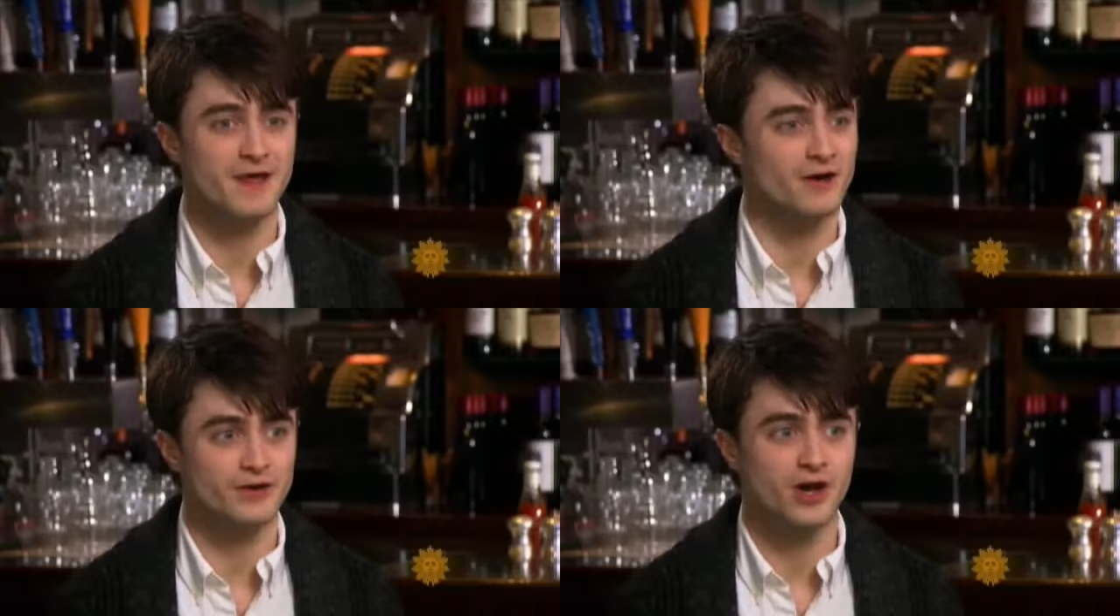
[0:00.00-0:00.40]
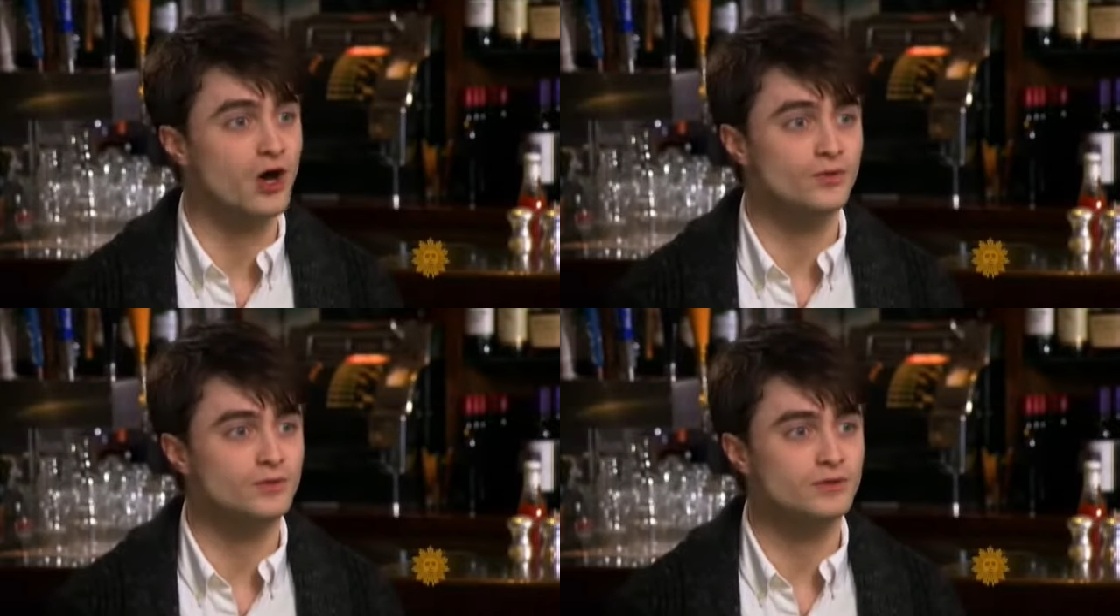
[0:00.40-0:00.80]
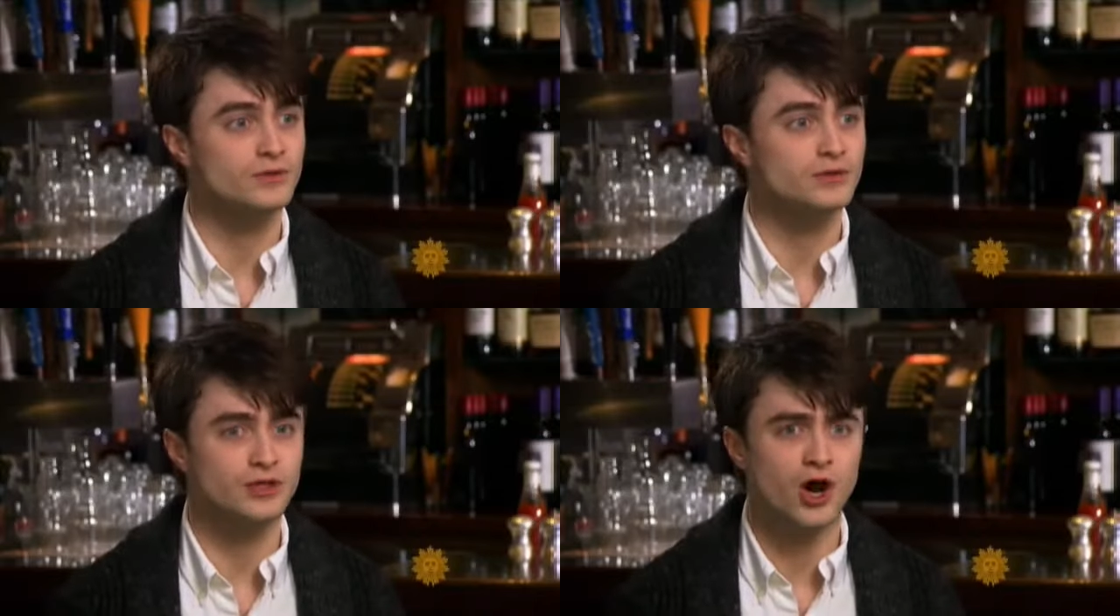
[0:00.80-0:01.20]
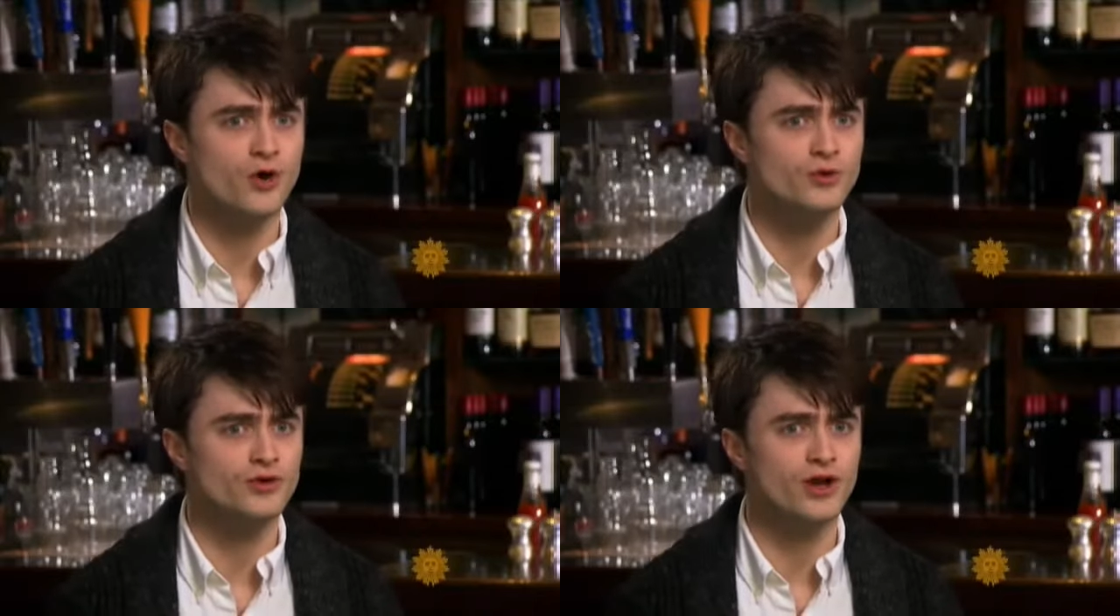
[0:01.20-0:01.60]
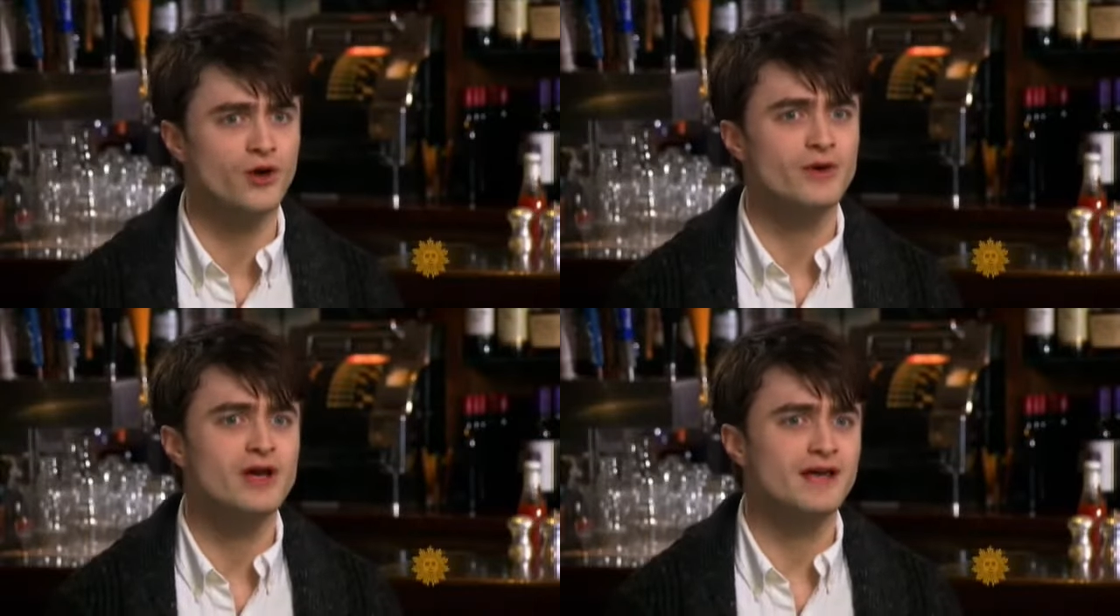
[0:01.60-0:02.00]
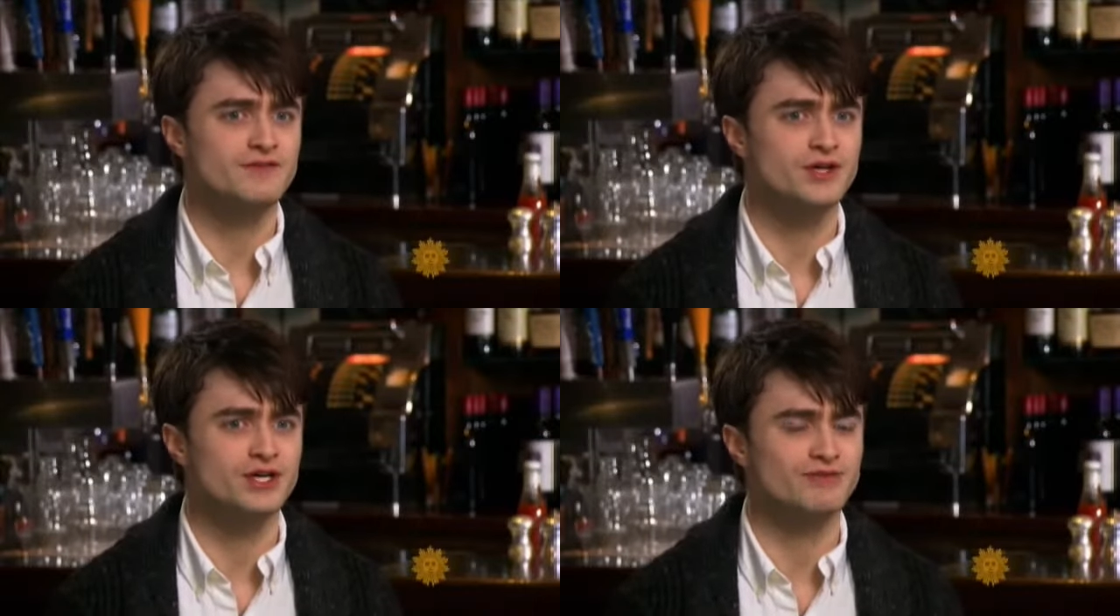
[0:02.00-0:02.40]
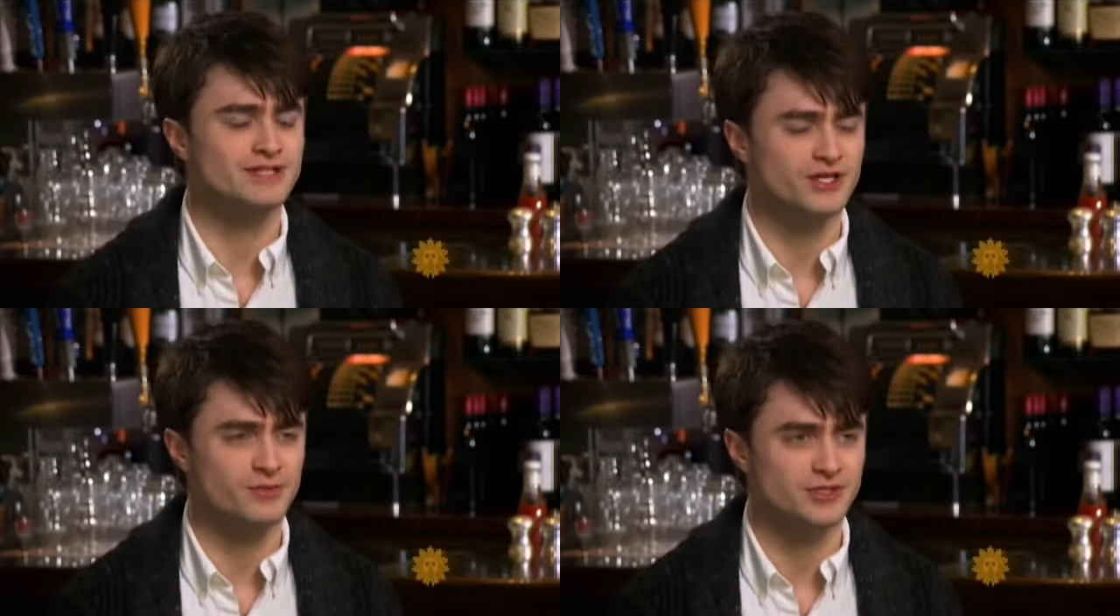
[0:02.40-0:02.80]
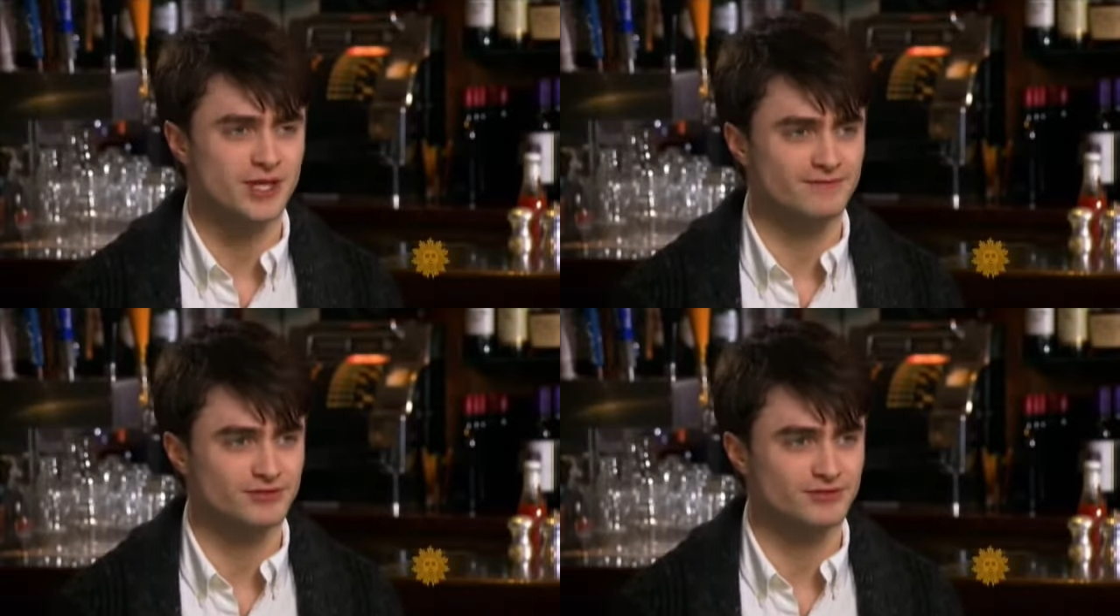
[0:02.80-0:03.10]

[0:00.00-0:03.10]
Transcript: no. Even no. the good ones? No, no, no. If you're going to read the good ones,